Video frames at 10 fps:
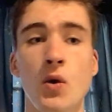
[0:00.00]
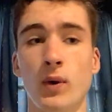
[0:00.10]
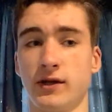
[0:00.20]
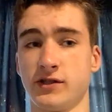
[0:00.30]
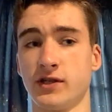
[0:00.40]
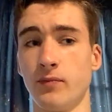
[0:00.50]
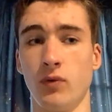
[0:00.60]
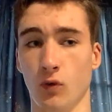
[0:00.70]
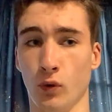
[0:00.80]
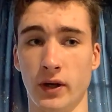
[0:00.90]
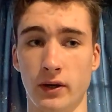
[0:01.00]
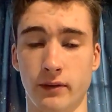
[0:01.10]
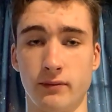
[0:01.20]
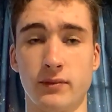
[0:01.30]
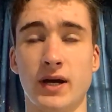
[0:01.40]
Well, it's simple, really,
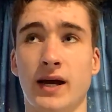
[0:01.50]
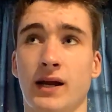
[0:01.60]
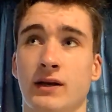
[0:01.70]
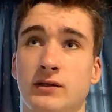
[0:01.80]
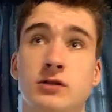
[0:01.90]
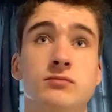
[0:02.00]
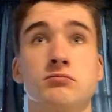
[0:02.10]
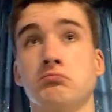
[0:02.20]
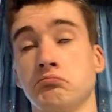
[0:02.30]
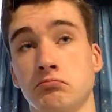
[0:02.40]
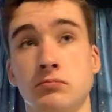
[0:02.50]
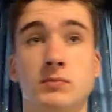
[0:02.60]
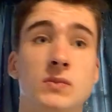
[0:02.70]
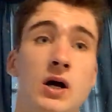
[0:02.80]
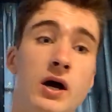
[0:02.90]
and
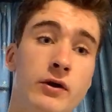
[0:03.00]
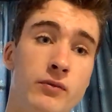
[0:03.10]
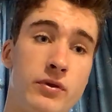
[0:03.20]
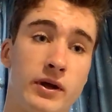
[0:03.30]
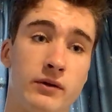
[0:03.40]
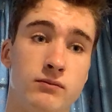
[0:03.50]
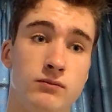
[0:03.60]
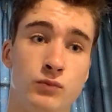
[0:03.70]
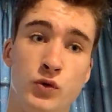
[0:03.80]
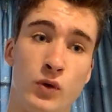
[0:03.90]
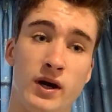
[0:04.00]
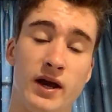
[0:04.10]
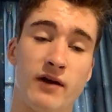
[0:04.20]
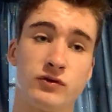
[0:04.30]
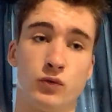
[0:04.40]
I don't think you really
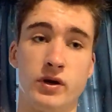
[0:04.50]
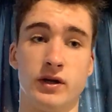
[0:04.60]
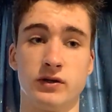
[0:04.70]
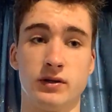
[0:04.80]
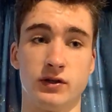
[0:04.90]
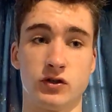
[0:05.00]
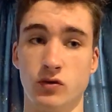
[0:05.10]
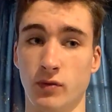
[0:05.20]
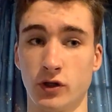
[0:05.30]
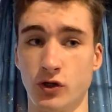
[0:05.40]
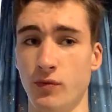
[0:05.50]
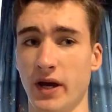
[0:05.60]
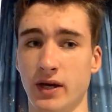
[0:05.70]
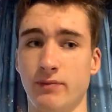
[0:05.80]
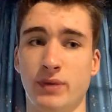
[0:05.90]
have to read into this too much. You
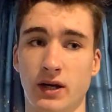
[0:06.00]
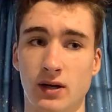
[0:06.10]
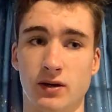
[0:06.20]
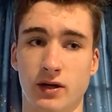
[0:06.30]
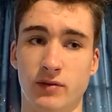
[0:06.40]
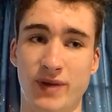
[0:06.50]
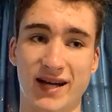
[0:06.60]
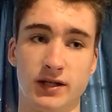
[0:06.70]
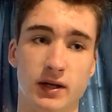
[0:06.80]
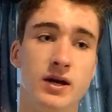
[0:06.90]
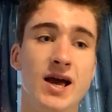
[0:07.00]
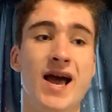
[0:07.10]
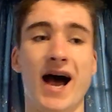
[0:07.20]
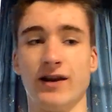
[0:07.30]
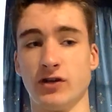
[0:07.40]
make it bigger and better,
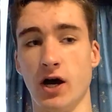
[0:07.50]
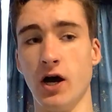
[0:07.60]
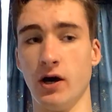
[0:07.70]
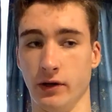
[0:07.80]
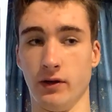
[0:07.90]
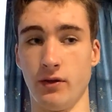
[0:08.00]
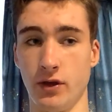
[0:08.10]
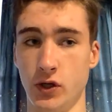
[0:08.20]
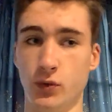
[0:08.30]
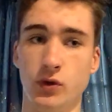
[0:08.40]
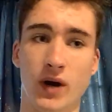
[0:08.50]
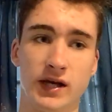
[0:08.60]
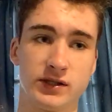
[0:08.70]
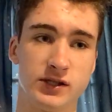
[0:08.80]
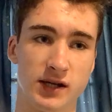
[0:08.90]
and Herne, the
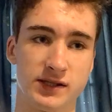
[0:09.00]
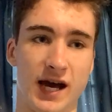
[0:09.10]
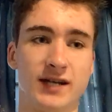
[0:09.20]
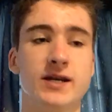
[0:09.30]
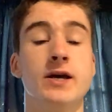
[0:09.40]
UUS, does that.